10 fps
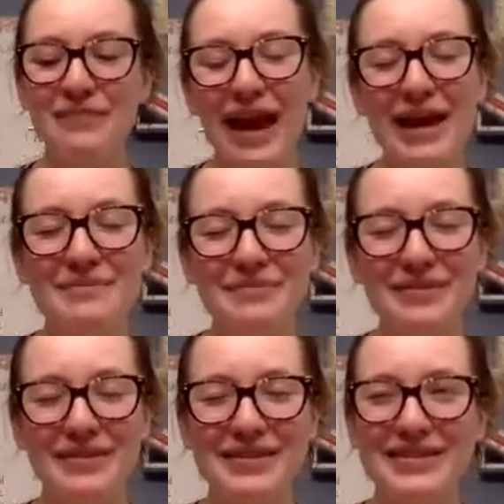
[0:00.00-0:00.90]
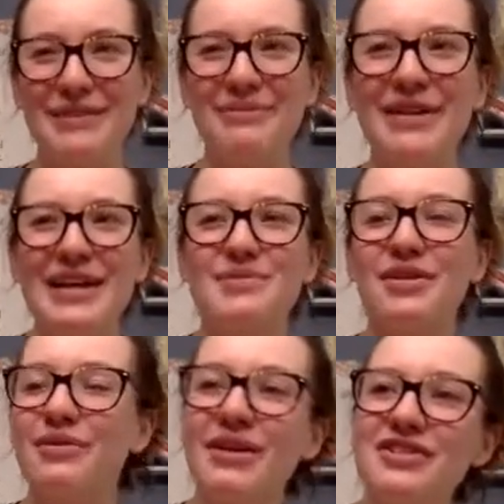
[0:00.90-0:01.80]
And someone else were
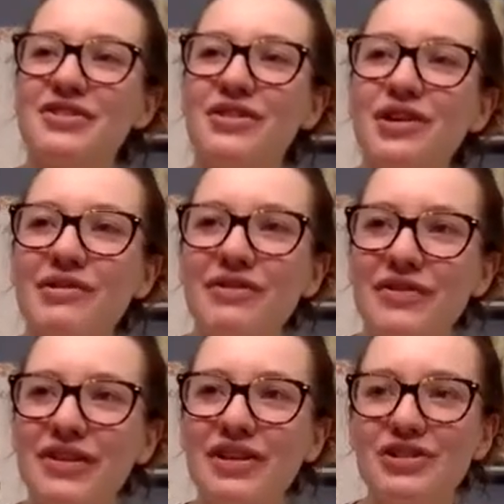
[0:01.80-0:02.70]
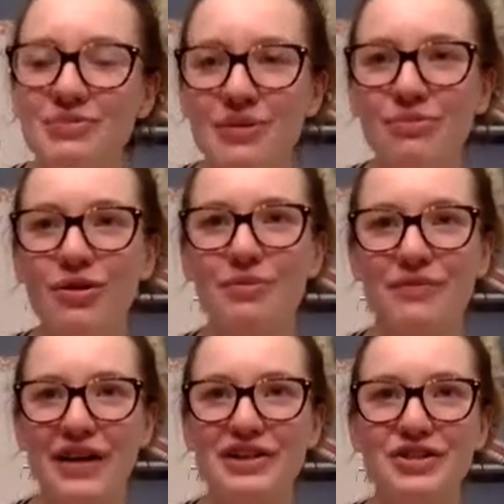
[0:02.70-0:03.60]
like, Rach, don't you ever feel like you should be more
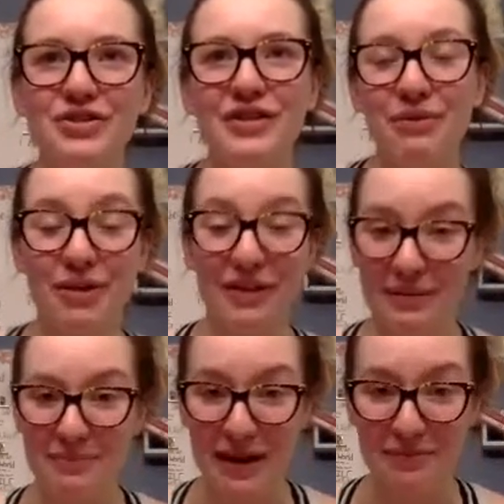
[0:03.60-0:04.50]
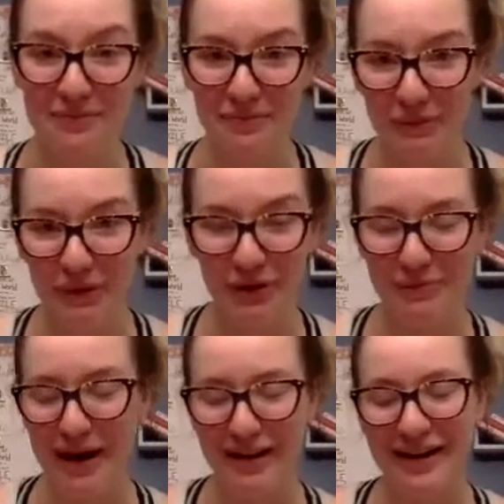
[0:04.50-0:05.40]
professional? They weren't, like, being rude
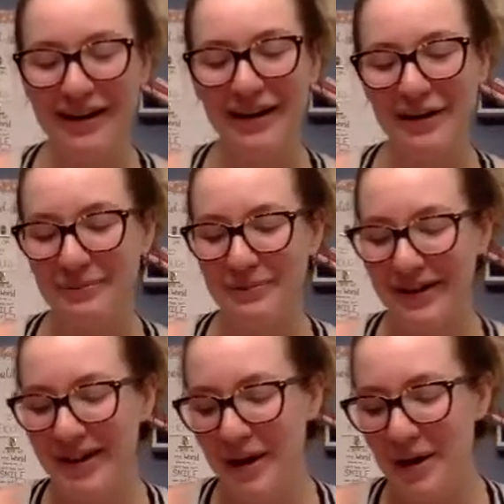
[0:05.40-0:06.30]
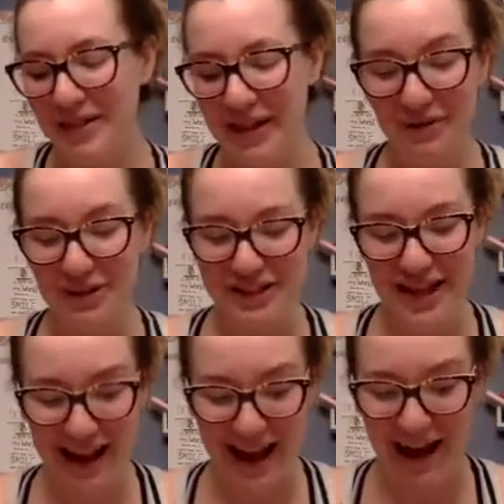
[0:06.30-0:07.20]
about it. They were just
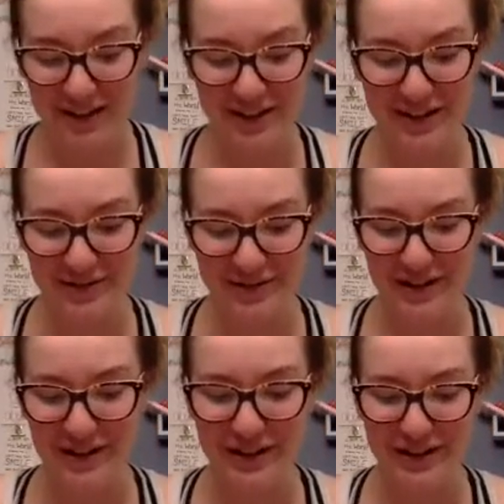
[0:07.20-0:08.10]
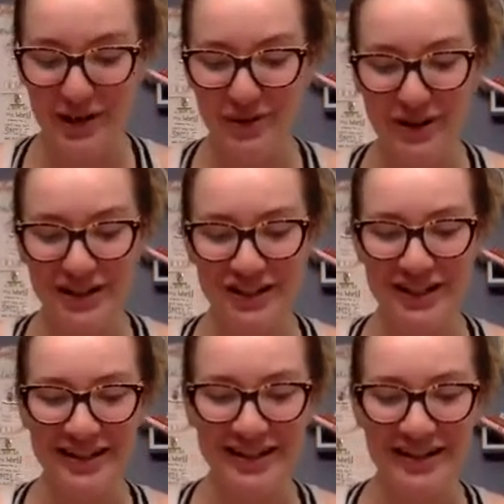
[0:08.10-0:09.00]
like, actually, it was a legit
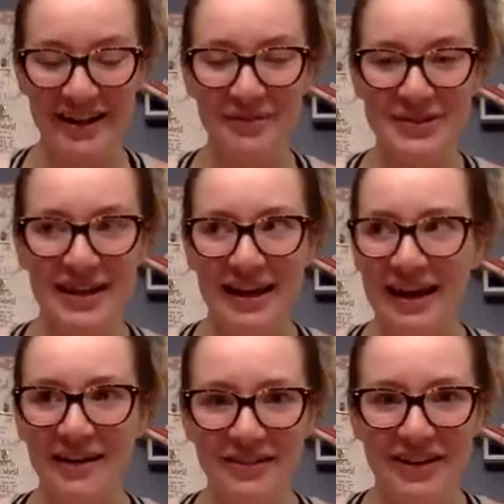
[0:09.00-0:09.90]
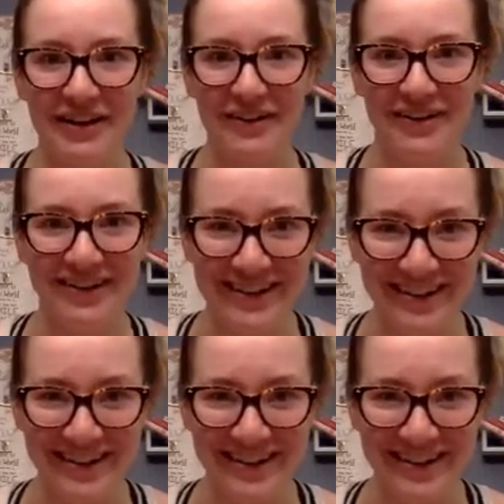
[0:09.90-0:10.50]
question. And I was like, hell no.